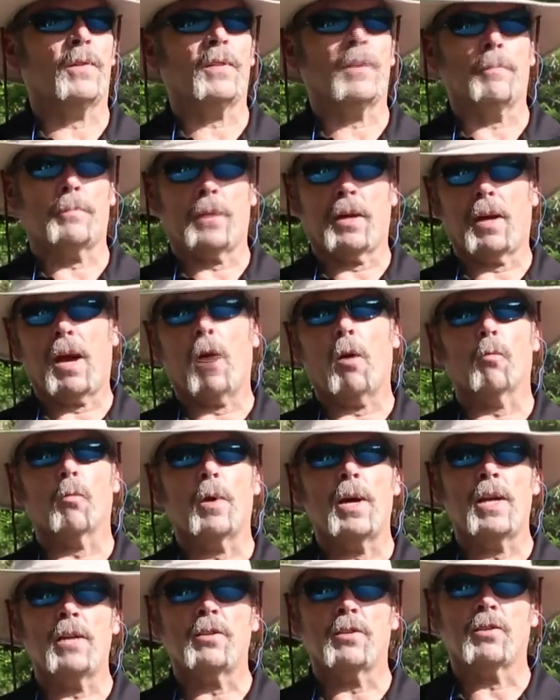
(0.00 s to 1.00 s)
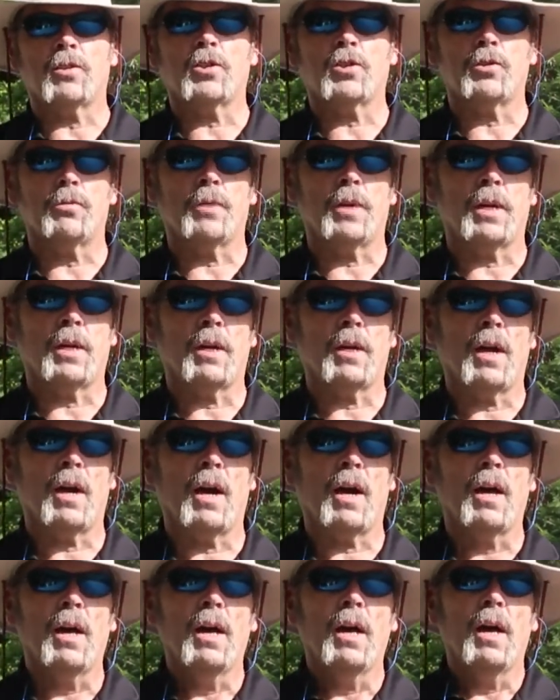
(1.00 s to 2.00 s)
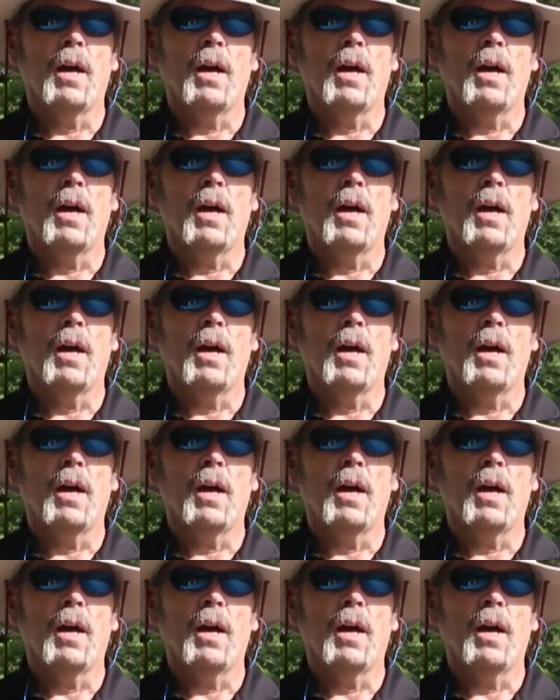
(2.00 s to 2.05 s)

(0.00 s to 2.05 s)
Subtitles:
something outrageous, shooting a